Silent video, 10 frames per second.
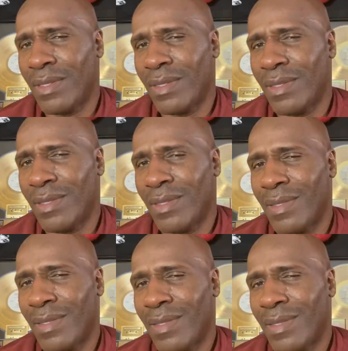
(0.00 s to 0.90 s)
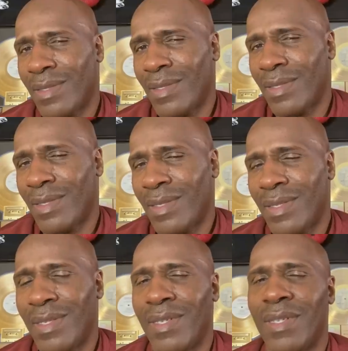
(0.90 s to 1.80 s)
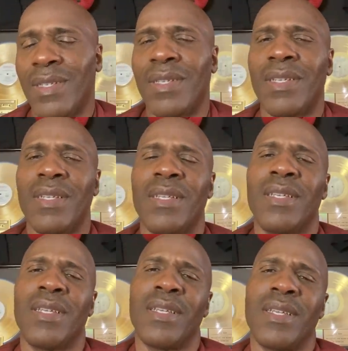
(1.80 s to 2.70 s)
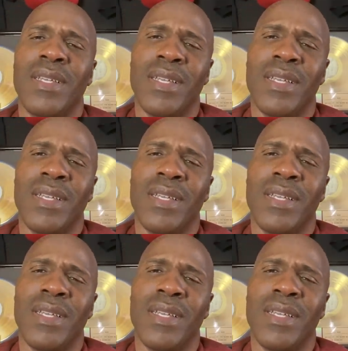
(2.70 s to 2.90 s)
(silence)